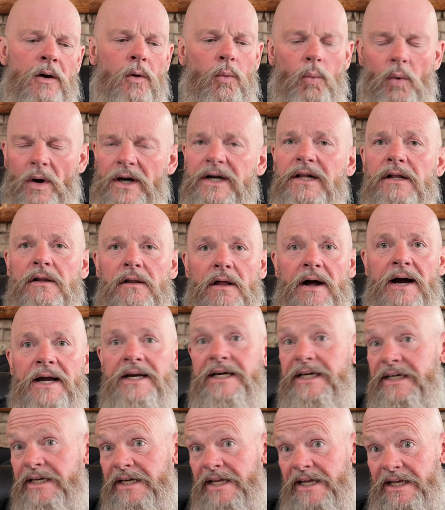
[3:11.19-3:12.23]
One
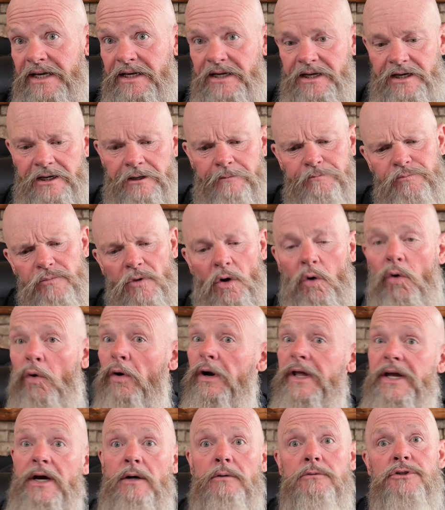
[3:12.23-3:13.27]
client in India
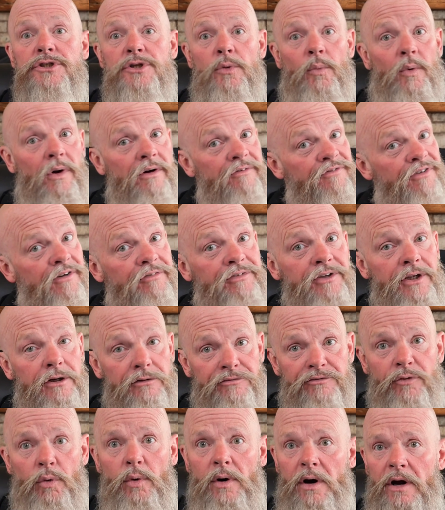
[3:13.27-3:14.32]
already owns the
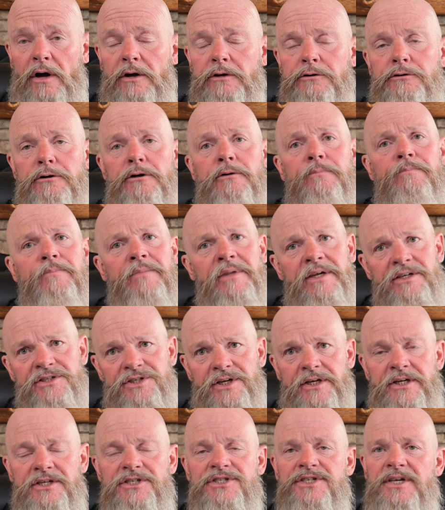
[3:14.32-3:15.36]
150-400.
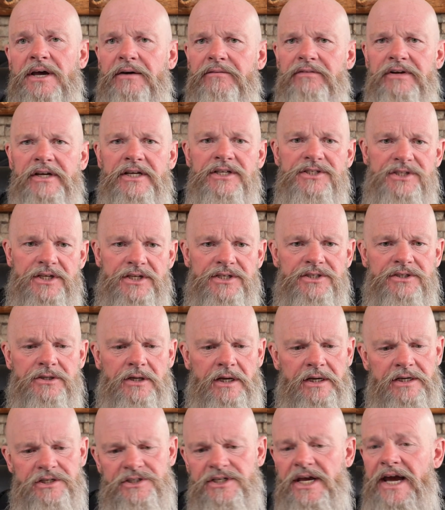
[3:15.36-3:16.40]
He's in his 70s,
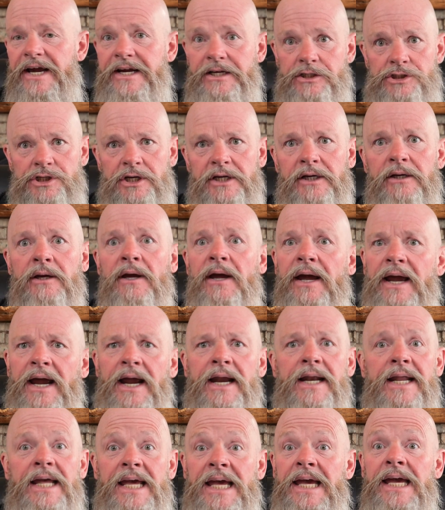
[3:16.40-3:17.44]
he's aging,
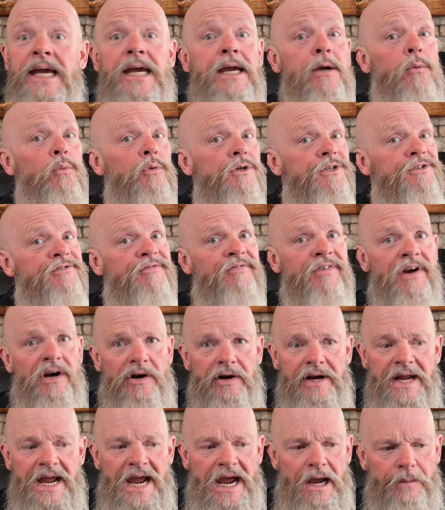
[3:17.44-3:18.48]
and he was
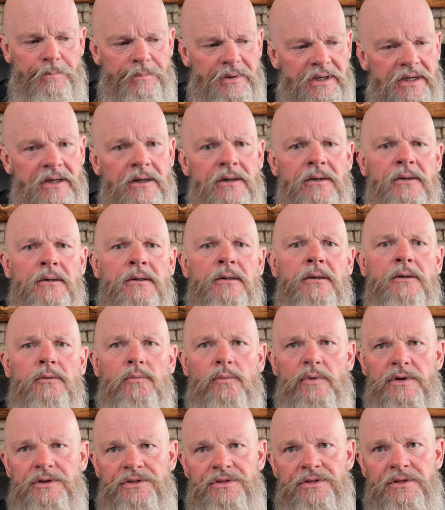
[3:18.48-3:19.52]
very happy
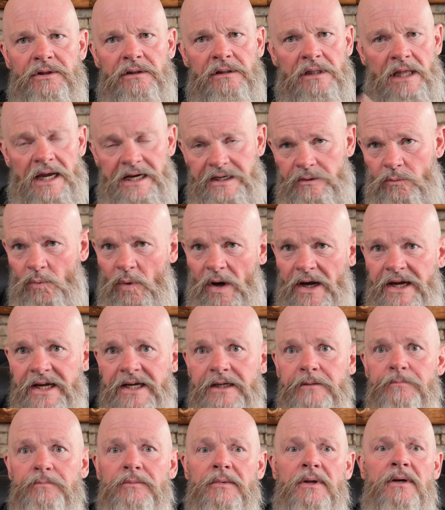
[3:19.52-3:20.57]
with the
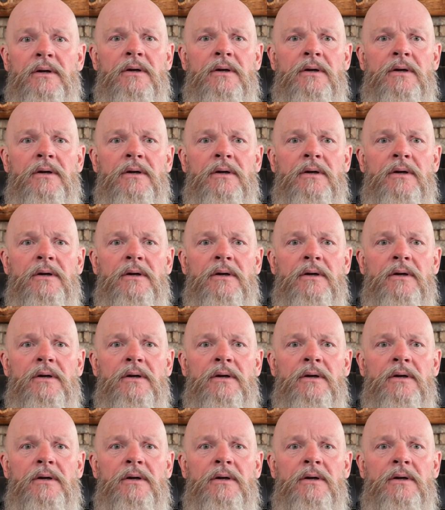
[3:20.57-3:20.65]
lightweight,